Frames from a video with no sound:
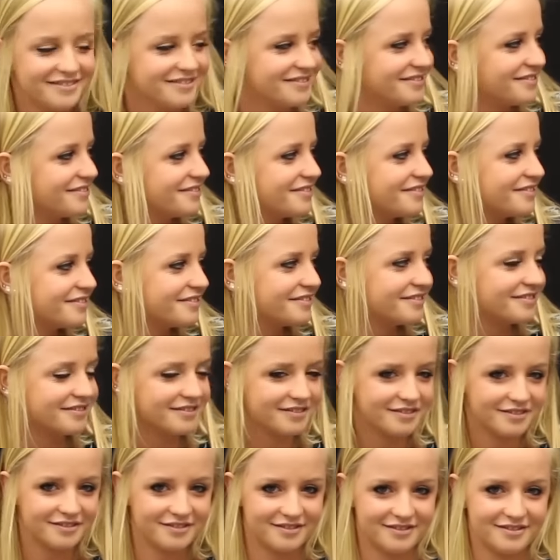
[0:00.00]

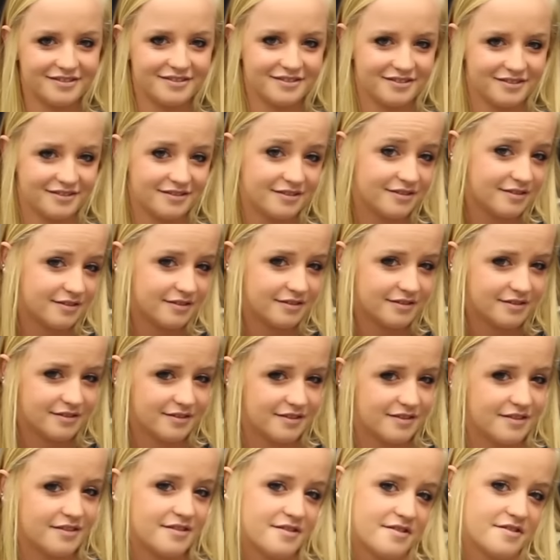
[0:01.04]

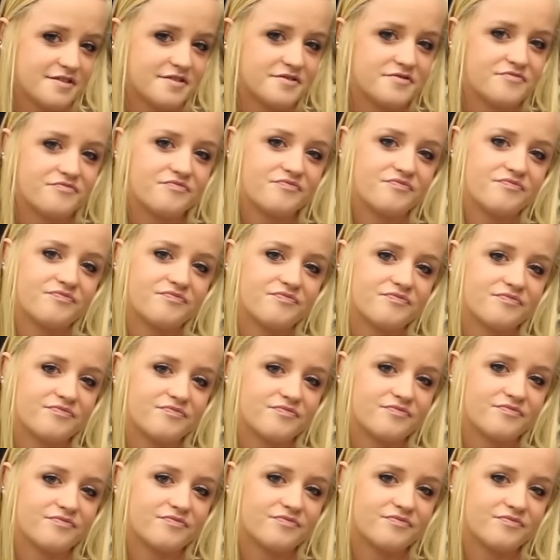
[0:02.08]

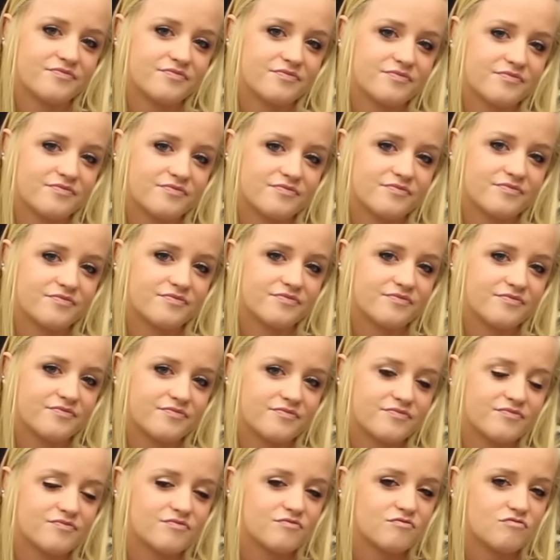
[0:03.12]

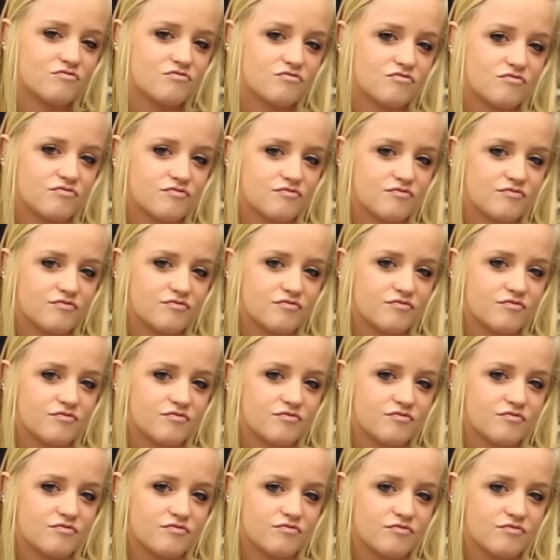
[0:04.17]

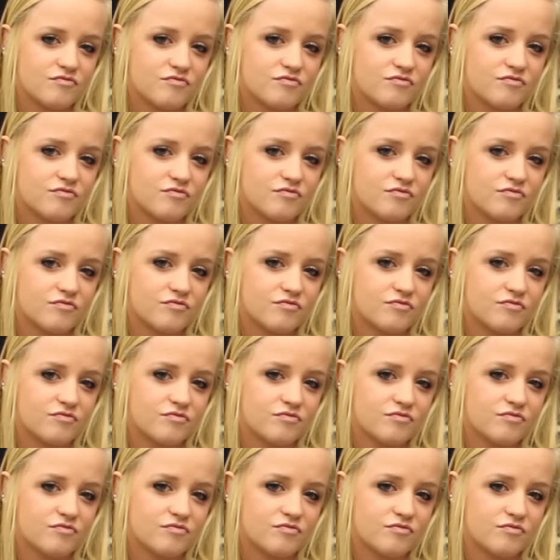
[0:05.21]

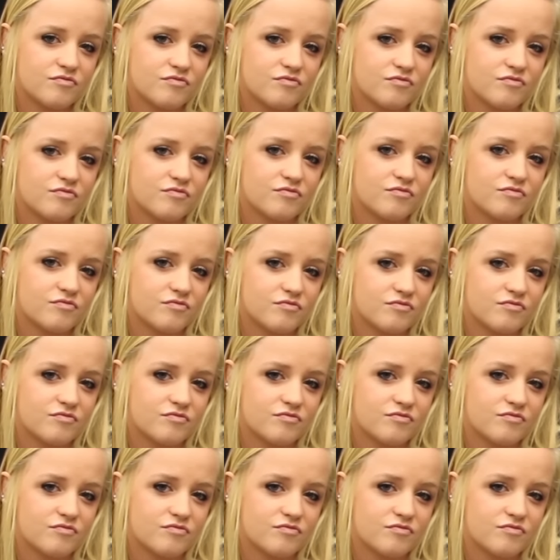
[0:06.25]
(not speaking)